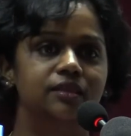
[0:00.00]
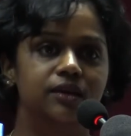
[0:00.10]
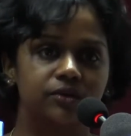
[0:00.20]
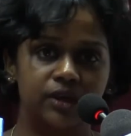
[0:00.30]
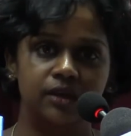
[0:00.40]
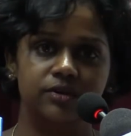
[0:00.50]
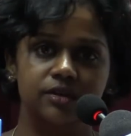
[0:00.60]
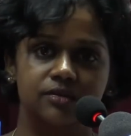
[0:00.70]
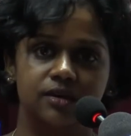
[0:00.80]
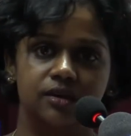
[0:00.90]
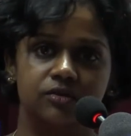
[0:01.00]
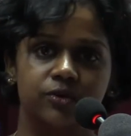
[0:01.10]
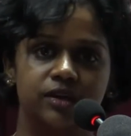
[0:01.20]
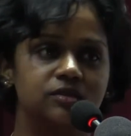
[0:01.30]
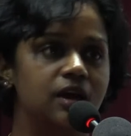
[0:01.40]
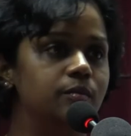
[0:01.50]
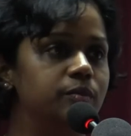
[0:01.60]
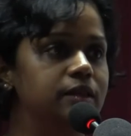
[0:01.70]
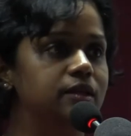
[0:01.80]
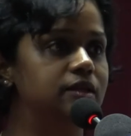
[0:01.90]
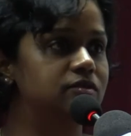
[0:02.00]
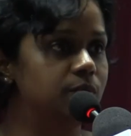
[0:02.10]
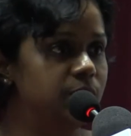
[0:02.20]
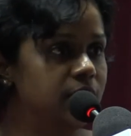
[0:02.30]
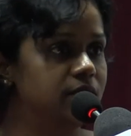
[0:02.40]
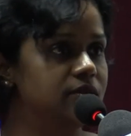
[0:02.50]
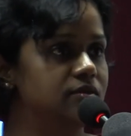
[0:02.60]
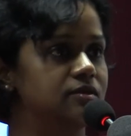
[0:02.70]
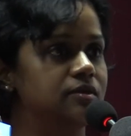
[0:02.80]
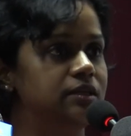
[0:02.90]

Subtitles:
the grievances, for example, the disappearances,